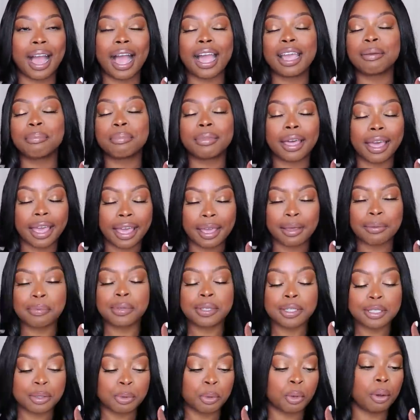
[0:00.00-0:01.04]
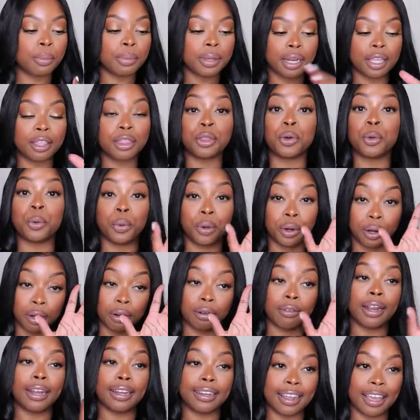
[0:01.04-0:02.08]
I am the happiest woman in the
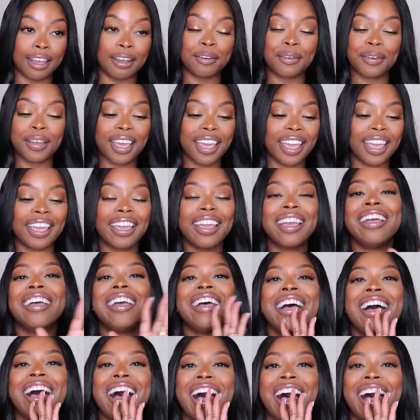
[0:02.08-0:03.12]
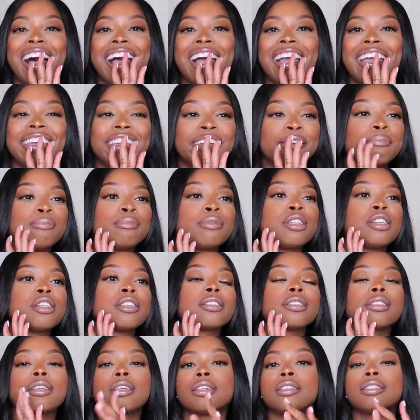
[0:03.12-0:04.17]
world right now, okay? I am
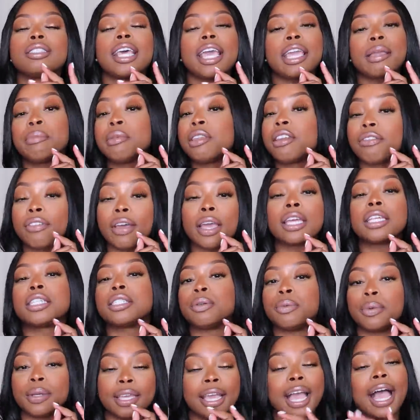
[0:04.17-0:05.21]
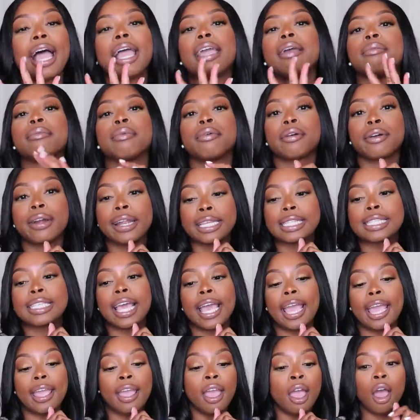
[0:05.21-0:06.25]
just, take me to Fashion Week. I am red
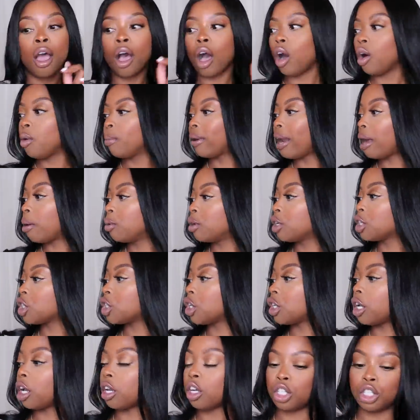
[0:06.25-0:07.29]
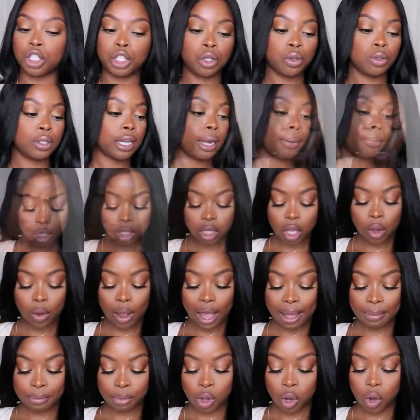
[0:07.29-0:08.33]
tag. Oh, but I want to show y'all the shoes that I'm, so
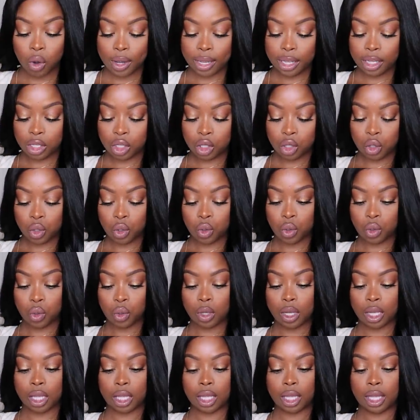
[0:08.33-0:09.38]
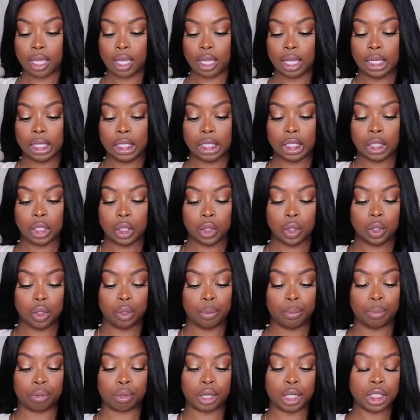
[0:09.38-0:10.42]
I'm going to a
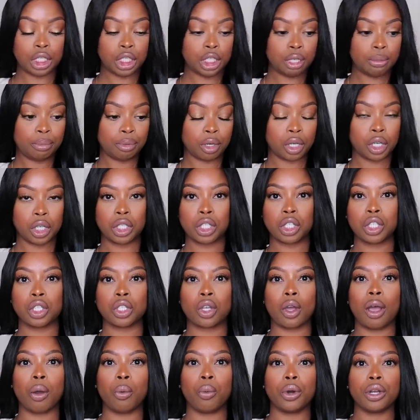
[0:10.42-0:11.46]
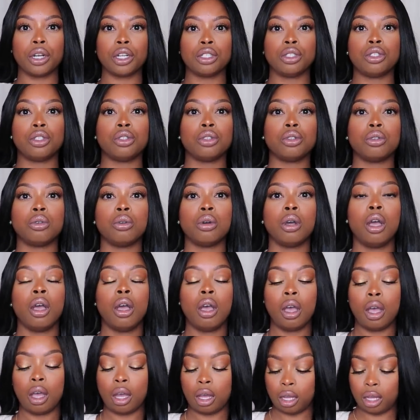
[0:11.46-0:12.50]
little brunchy brunch, so I want to do
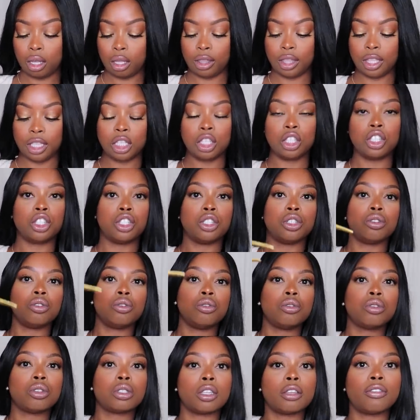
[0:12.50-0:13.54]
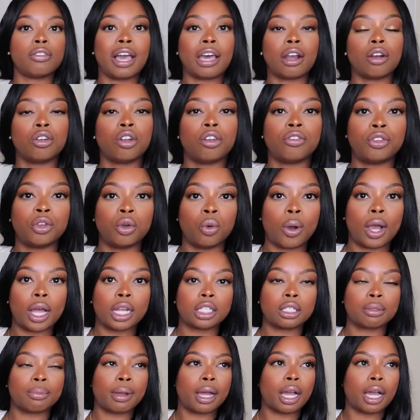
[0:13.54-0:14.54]
uh, these shoes. I don't know if you watch